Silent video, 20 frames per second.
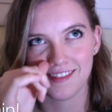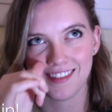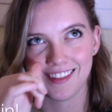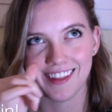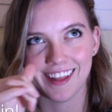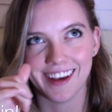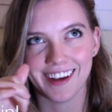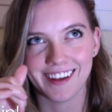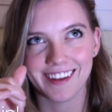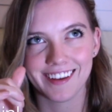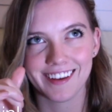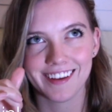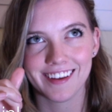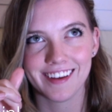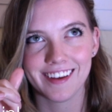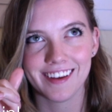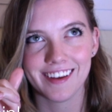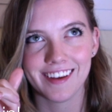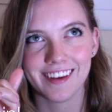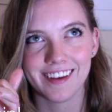Like,
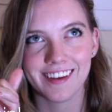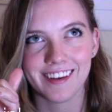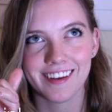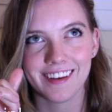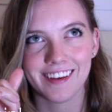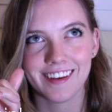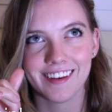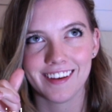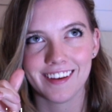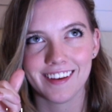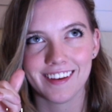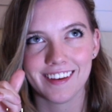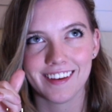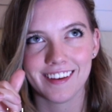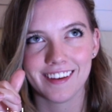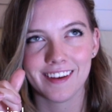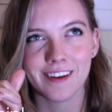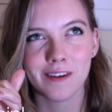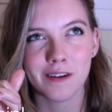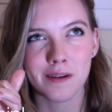
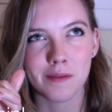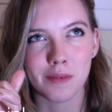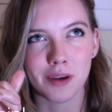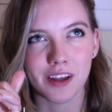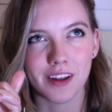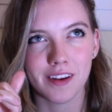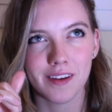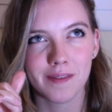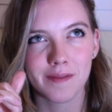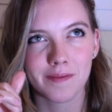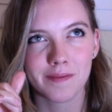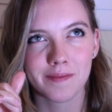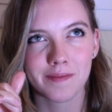you know what I mean?